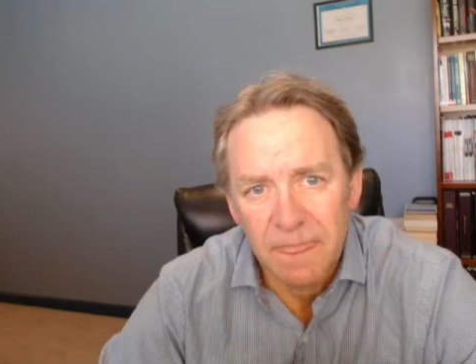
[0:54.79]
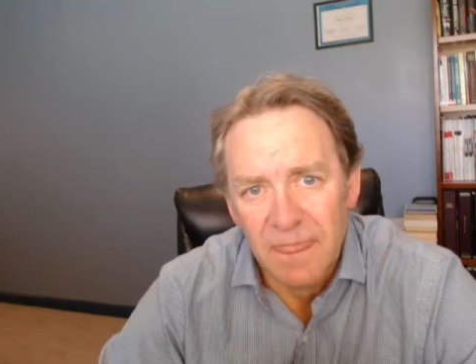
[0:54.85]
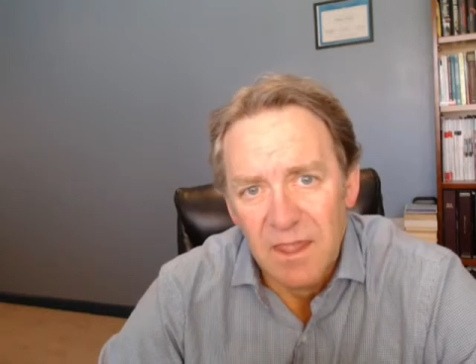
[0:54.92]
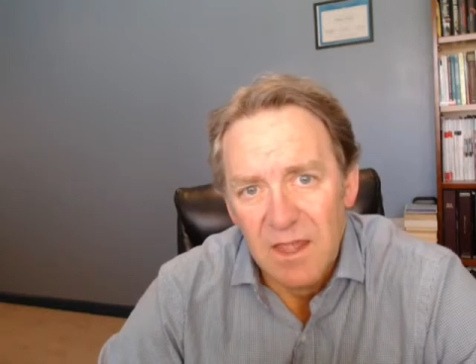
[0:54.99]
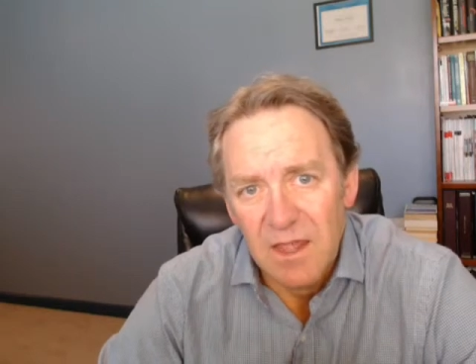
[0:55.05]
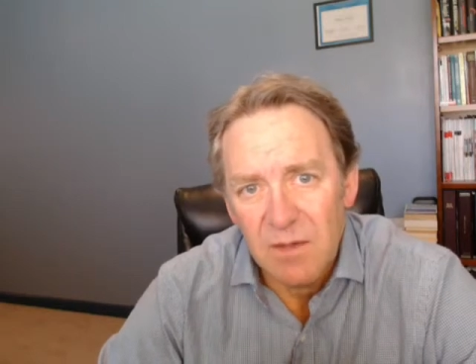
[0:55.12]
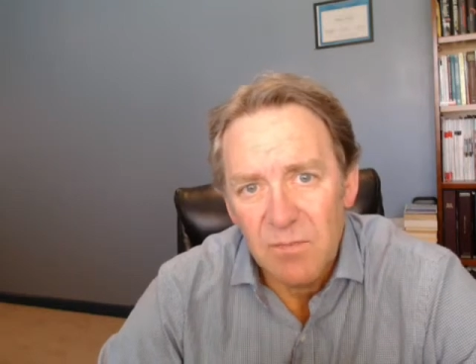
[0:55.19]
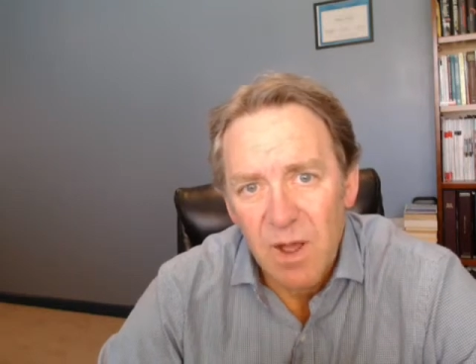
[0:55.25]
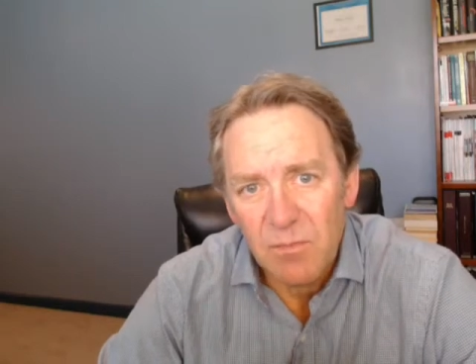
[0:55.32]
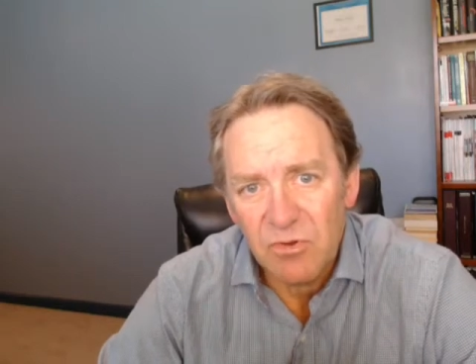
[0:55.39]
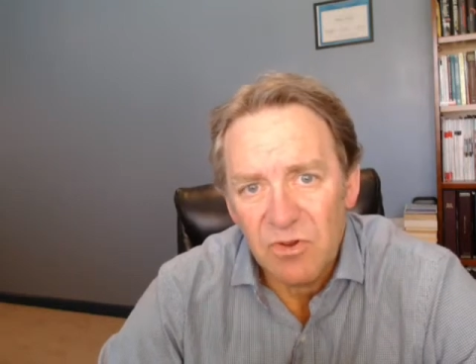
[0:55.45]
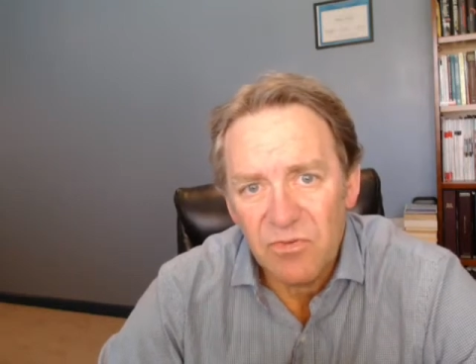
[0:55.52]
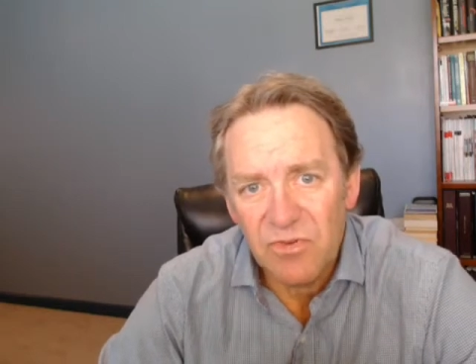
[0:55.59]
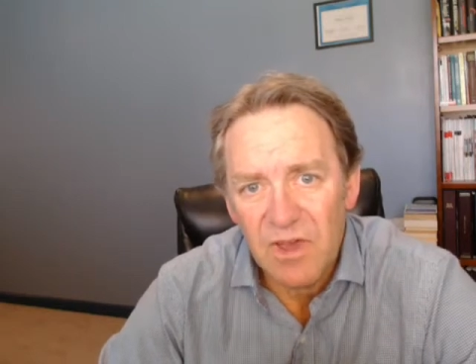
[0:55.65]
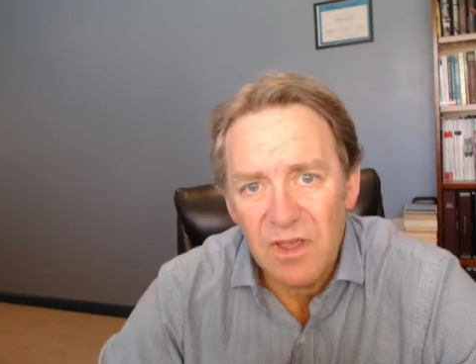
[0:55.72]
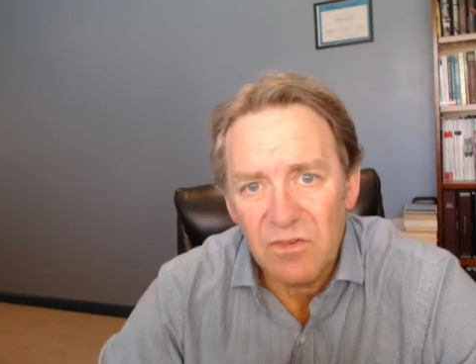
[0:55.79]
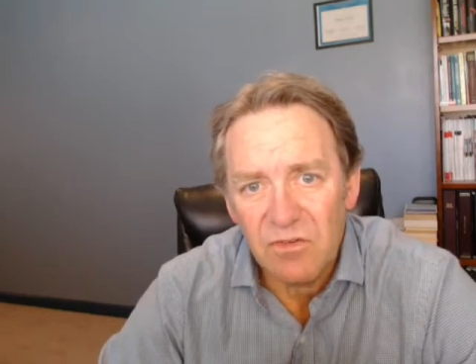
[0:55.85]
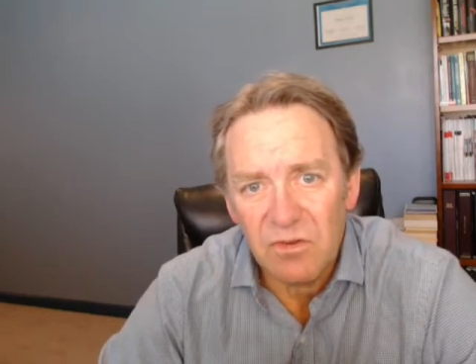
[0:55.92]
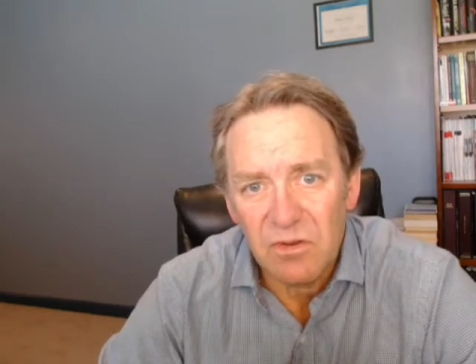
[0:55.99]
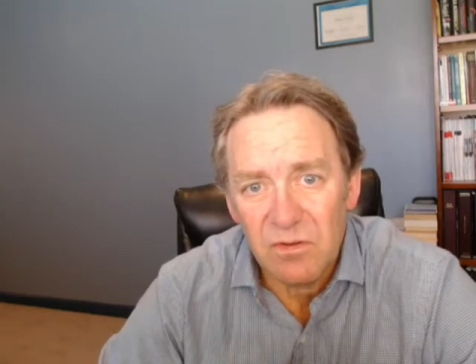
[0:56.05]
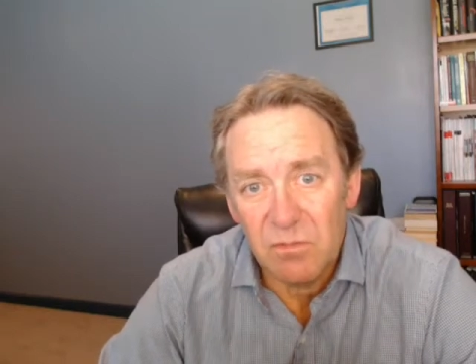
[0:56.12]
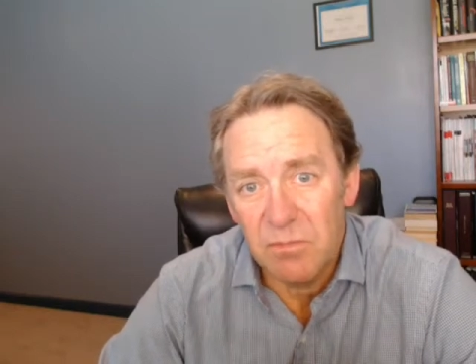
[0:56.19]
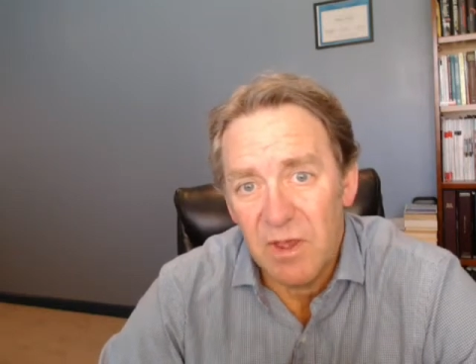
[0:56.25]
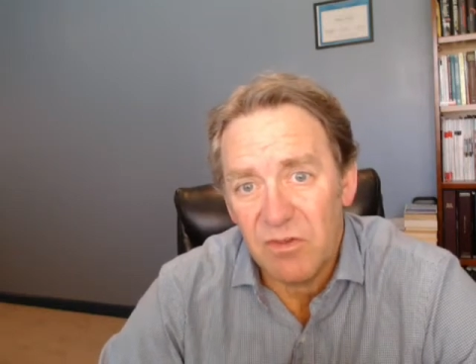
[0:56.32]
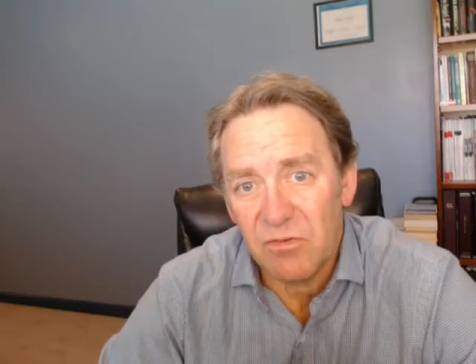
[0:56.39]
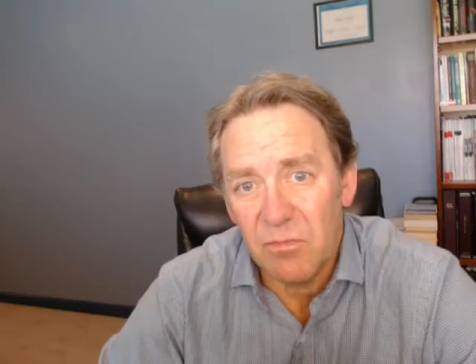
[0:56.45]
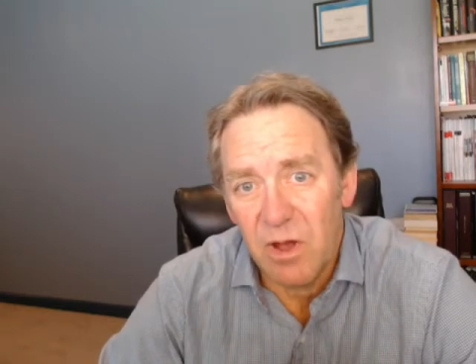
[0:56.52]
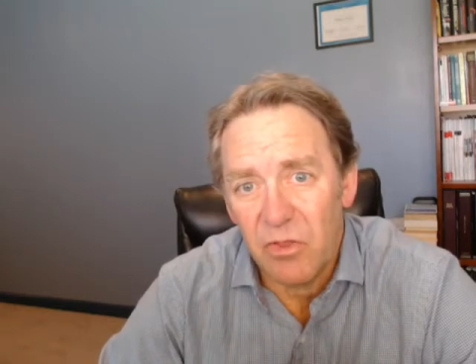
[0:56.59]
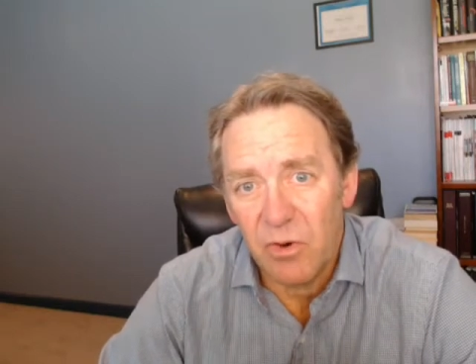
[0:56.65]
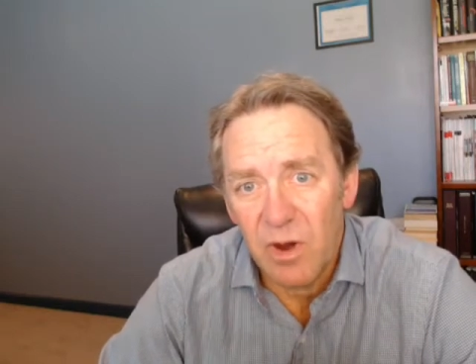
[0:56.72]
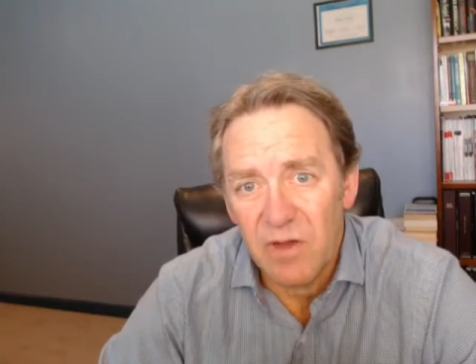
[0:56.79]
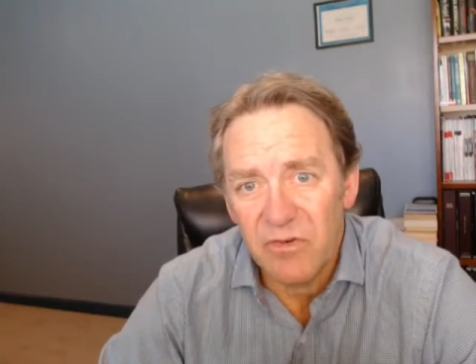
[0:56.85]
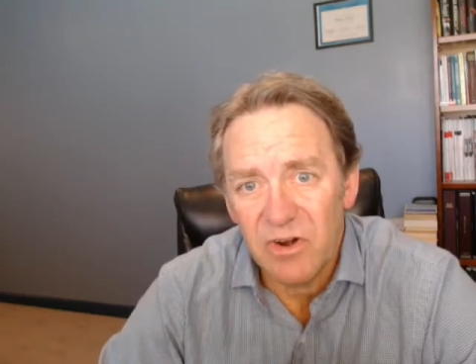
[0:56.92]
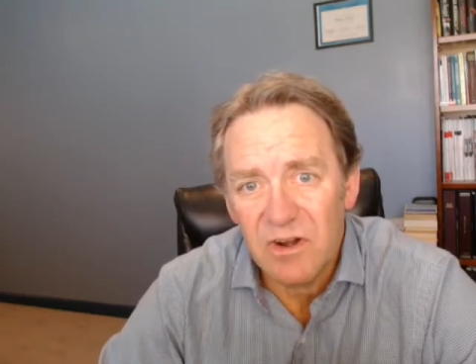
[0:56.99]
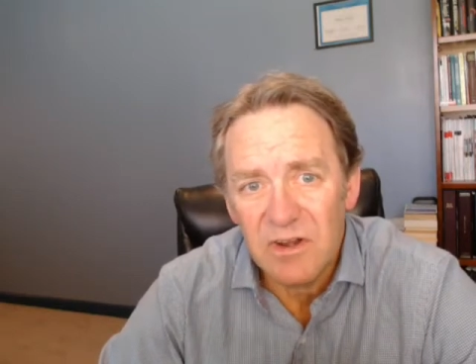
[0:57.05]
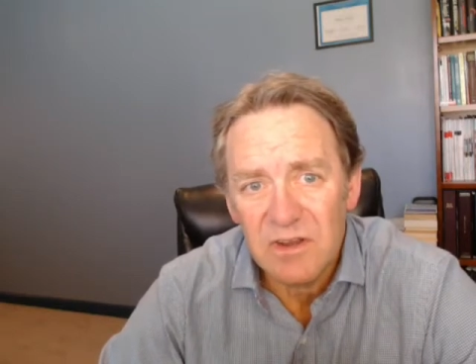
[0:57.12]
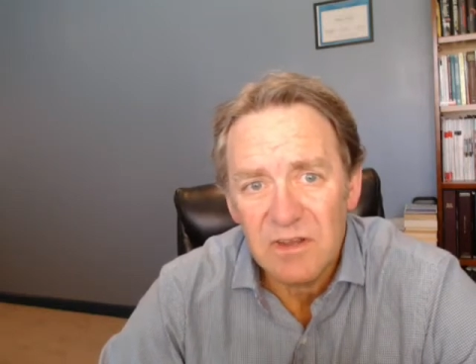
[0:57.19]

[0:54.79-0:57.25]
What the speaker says: In Mom's defense, best mother ever,